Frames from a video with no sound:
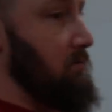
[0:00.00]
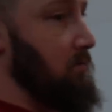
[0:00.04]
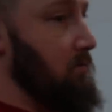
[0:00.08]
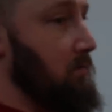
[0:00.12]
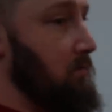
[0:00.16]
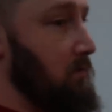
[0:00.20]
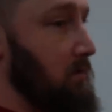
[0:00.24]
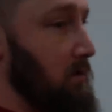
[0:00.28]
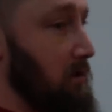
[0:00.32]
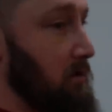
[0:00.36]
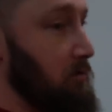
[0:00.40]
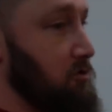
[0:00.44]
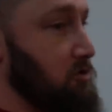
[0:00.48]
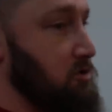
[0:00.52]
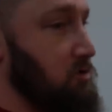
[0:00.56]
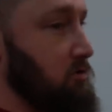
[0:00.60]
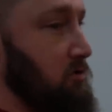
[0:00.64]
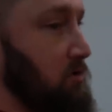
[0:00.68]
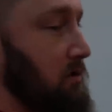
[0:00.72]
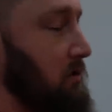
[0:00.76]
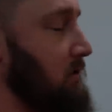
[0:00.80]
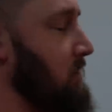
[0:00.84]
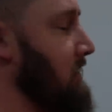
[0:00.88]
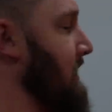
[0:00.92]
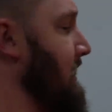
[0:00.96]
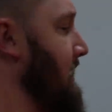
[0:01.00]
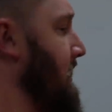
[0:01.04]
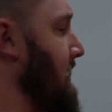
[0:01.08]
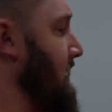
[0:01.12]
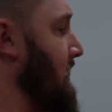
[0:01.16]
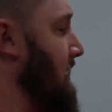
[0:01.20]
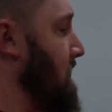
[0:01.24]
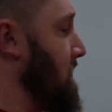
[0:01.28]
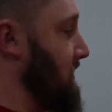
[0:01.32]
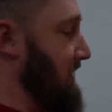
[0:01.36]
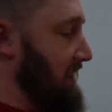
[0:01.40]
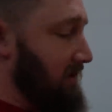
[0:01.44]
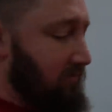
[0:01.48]
to, shoot it.
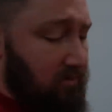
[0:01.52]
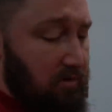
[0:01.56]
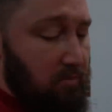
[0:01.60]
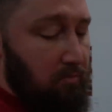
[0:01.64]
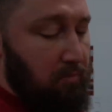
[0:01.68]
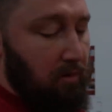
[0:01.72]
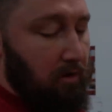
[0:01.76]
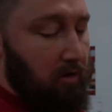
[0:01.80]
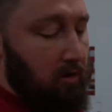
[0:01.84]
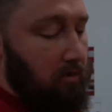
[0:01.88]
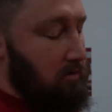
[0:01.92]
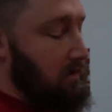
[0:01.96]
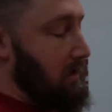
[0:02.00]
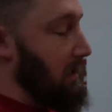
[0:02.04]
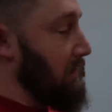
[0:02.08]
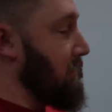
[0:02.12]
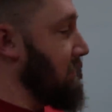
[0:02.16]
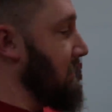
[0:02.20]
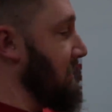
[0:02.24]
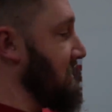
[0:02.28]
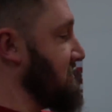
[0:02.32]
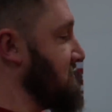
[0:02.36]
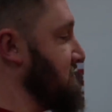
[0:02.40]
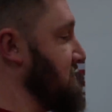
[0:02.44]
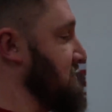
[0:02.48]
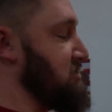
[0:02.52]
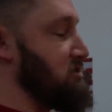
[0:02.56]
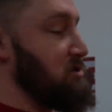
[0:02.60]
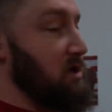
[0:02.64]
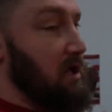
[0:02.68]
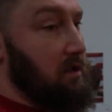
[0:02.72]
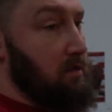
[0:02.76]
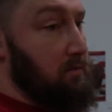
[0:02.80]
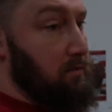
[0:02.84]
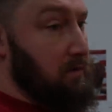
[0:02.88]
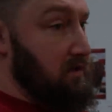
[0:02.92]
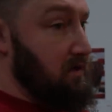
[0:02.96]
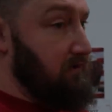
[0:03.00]
But every bow kind of likes to be
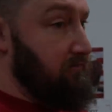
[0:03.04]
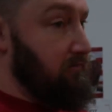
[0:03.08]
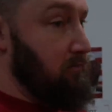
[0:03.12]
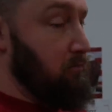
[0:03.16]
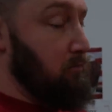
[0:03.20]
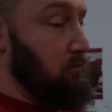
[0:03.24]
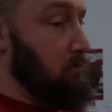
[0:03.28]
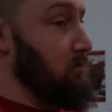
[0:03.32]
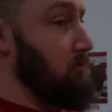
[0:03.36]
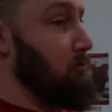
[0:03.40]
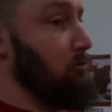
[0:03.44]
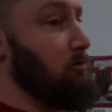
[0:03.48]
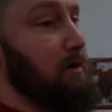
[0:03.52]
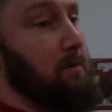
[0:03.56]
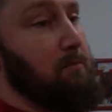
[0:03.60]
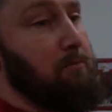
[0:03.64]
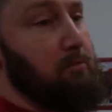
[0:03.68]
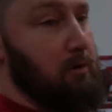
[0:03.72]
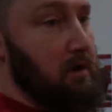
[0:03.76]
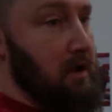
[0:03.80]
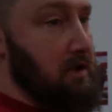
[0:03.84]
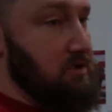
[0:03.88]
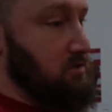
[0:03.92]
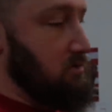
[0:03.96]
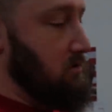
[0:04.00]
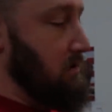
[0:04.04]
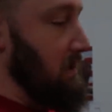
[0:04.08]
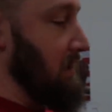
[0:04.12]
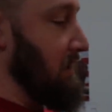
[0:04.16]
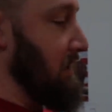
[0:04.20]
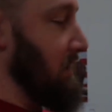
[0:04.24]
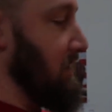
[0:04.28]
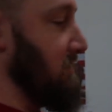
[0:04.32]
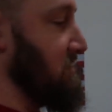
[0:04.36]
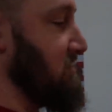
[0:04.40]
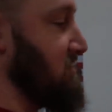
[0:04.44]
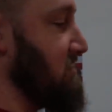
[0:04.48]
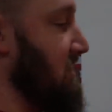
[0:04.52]
shot a little bit different with grip pressure, that
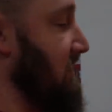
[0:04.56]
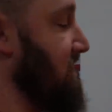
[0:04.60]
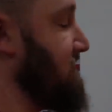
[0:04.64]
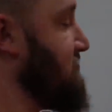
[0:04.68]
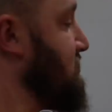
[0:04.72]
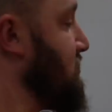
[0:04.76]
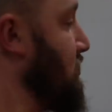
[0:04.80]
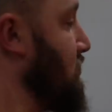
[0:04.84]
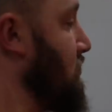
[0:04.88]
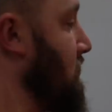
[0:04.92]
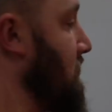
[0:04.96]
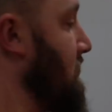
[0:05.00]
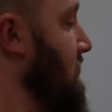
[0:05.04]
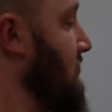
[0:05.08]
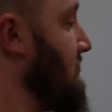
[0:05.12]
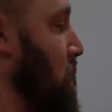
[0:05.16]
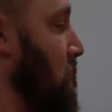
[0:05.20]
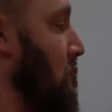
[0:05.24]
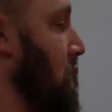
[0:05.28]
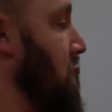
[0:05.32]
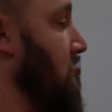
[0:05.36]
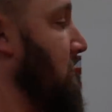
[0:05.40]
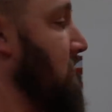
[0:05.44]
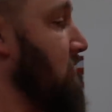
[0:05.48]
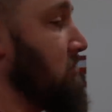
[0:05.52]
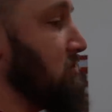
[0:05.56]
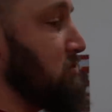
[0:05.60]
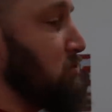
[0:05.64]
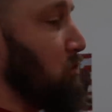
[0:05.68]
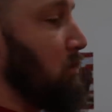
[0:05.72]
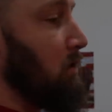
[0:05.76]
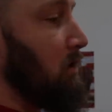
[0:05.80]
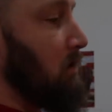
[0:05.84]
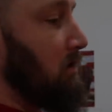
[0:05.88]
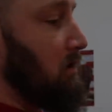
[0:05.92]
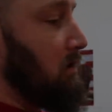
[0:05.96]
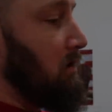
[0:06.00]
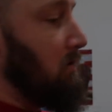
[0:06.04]
kind of stuff. So what I'm gonna do is
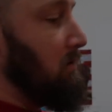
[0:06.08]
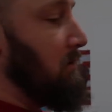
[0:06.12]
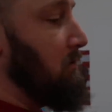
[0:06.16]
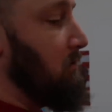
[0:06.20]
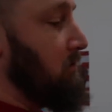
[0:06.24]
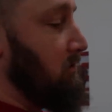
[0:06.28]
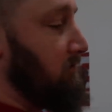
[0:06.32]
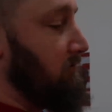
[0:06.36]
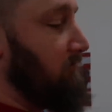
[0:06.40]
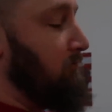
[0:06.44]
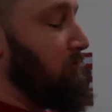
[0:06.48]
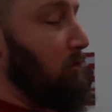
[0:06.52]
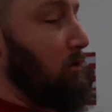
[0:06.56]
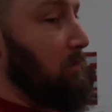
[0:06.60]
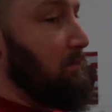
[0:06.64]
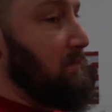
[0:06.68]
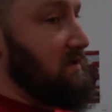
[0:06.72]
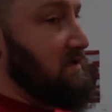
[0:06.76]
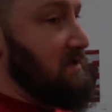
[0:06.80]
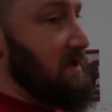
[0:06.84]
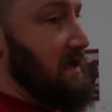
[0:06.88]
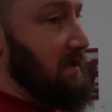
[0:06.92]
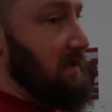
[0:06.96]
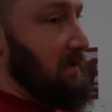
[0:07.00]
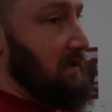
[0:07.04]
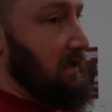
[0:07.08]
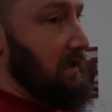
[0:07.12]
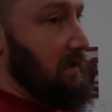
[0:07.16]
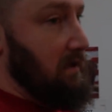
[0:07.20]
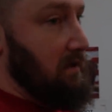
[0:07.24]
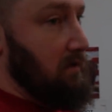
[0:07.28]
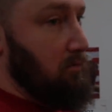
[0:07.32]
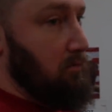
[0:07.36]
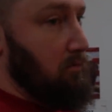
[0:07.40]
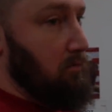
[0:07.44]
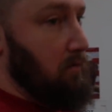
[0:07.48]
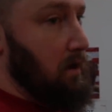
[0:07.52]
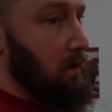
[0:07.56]
work a little bit with your form and
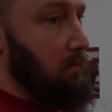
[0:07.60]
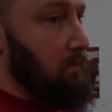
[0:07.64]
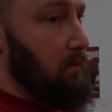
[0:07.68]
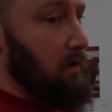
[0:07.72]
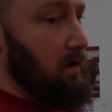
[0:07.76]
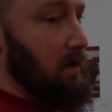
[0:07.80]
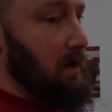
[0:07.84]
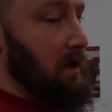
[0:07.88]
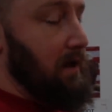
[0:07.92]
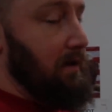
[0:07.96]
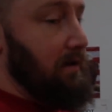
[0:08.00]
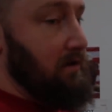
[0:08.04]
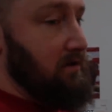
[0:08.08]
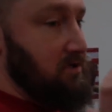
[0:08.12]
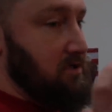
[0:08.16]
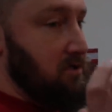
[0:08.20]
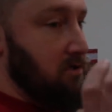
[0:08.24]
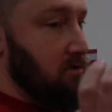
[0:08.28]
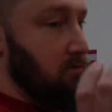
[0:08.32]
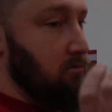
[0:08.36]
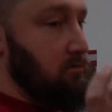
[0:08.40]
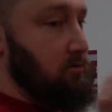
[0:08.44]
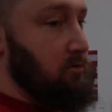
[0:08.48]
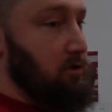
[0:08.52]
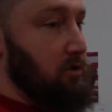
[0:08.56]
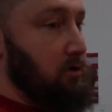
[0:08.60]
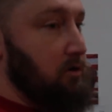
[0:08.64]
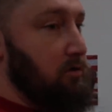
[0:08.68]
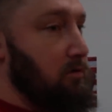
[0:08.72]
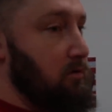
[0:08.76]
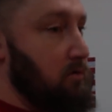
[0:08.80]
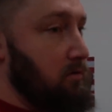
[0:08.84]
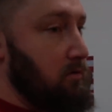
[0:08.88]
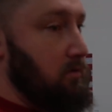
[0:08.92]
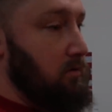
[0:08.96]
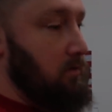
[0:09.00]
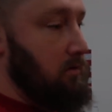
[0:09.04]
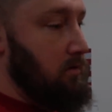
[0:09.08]
technique, and I'm gonna kind of tune
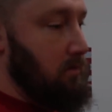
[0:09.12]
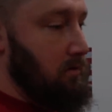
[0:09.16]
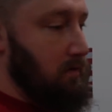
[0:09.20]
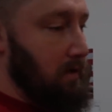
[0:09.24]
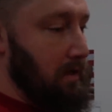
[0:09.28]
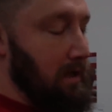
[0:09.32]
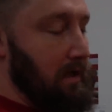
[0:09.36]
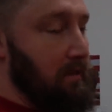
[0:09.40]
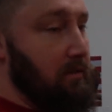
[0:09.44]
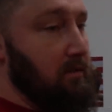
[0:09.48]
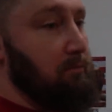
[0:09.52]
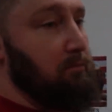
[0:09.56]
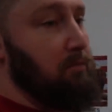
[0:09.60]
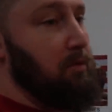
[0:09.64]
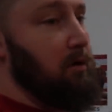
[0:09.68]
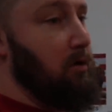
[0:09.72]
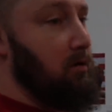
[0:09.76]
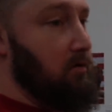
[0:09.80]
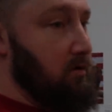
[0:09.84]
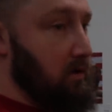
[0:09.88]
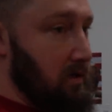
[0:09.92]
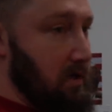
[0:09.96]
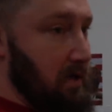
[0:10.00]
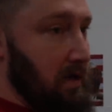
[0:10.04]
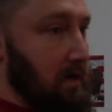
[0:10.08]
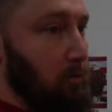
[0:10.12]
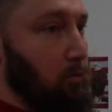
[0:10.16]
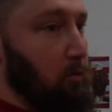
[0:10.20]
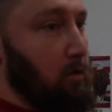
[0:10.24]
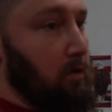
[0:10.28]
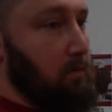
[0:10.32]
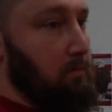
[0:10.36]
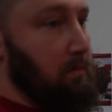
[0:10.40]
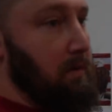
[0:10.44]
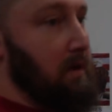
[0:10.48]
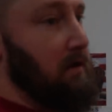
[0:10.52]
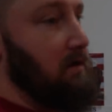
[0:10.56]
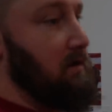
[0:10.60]
you and the bow to kind of
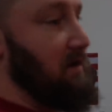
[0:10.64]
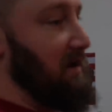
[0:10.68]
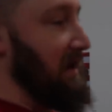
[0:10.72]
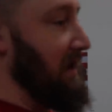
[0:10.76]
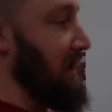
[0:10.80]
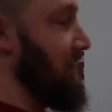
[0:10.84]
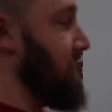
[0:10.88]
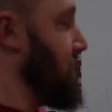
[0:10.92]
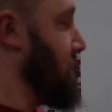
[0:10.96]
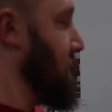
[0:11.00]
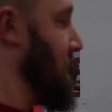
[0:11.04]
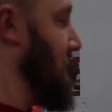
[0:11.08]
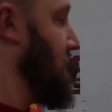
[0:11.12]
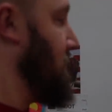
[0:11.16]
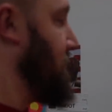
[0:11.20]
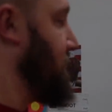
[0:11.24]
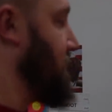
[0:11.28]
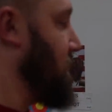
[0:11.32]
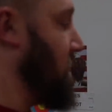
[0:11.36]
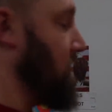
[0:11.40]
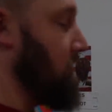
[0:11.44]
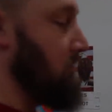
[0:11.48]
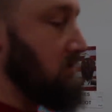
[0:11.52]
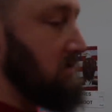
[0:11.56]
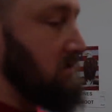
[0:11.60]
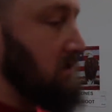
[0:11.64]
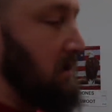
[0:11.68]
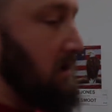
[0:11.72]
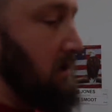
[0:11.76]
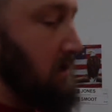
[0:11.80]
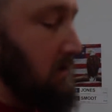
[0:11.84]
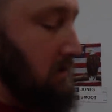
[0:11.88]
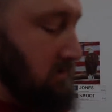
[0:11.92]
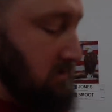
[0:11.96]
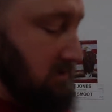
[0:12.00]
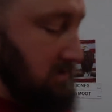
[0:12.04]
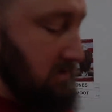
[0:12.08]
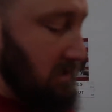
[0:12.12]
work better together now. So,
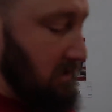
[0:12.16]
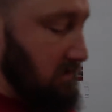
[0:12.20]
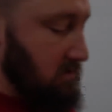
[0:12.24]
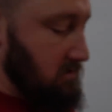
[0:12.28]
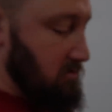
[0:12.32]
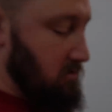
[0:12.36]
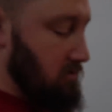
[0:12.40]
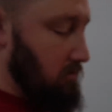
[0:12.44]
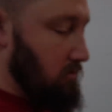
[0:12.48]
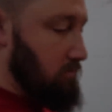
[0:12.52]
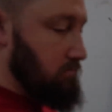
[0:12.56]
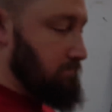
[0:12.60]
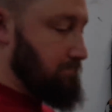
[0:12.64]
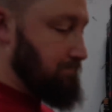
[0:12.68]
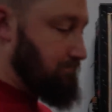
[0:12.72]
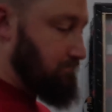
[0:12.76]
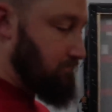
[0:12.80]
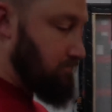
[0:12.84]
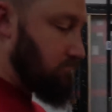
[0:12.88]
yeah, so